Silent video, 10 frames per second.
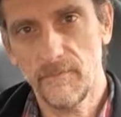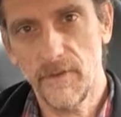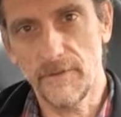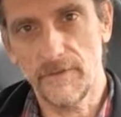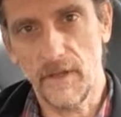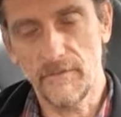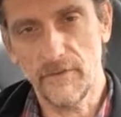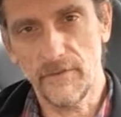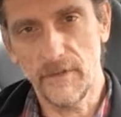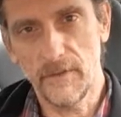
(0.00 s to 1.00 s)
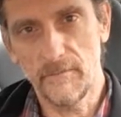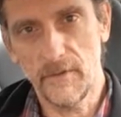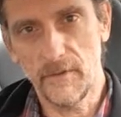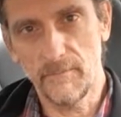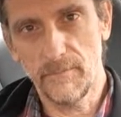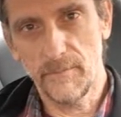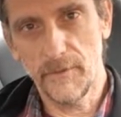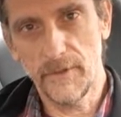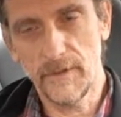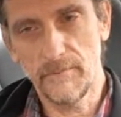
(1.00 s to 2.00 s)
It's obviously in
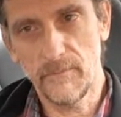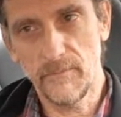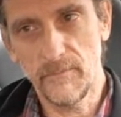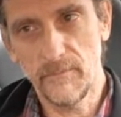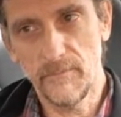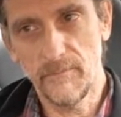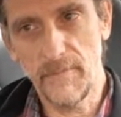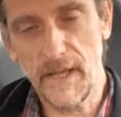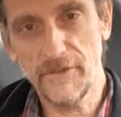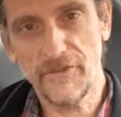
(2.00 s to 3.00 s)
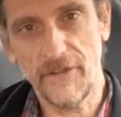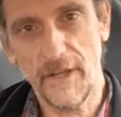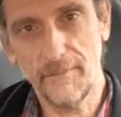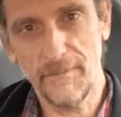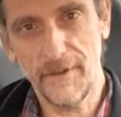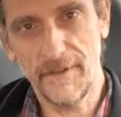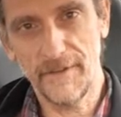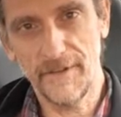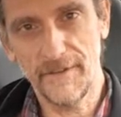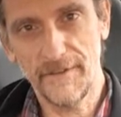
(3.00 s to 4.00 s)
pretty bad shape.
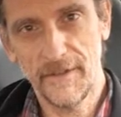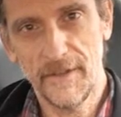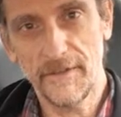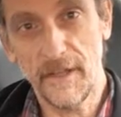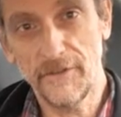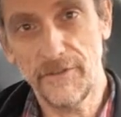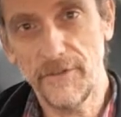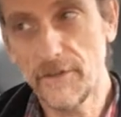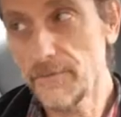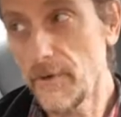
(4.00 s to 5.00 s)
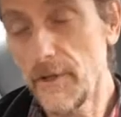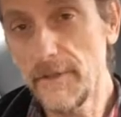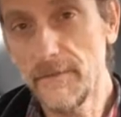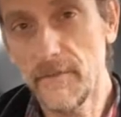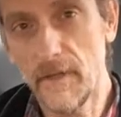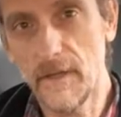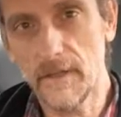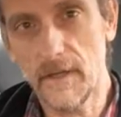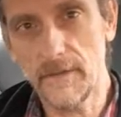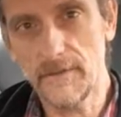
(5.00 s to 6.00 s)
The engine does run. I
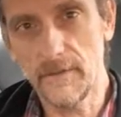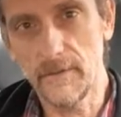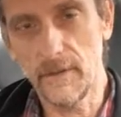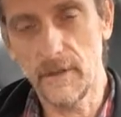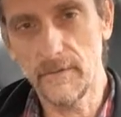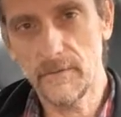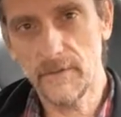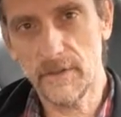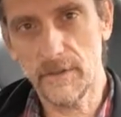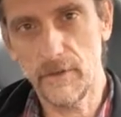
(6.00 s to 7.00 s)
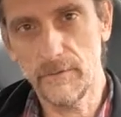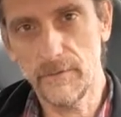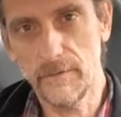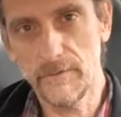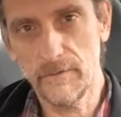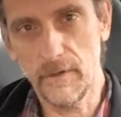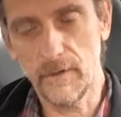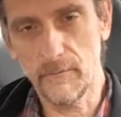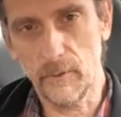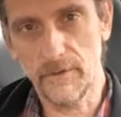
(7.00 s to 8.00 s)
got it to kick over.
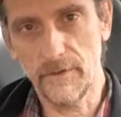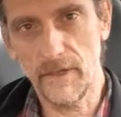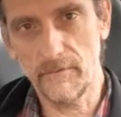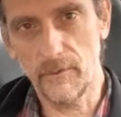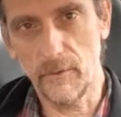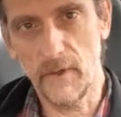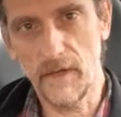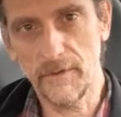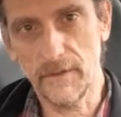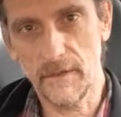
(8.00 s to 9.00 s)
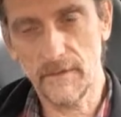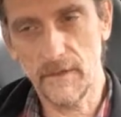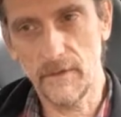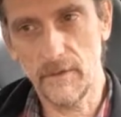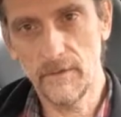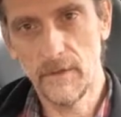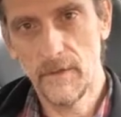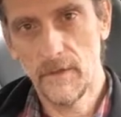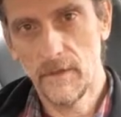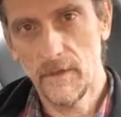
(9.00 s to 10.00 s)
Worked on that for a while to get that all
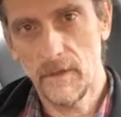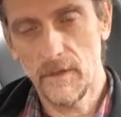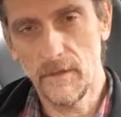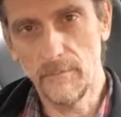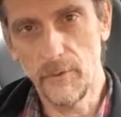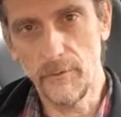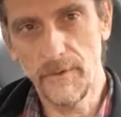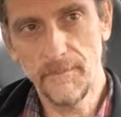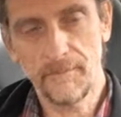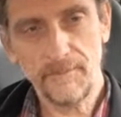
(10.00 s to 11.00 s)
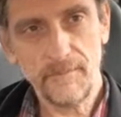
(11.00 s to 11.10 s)
moving.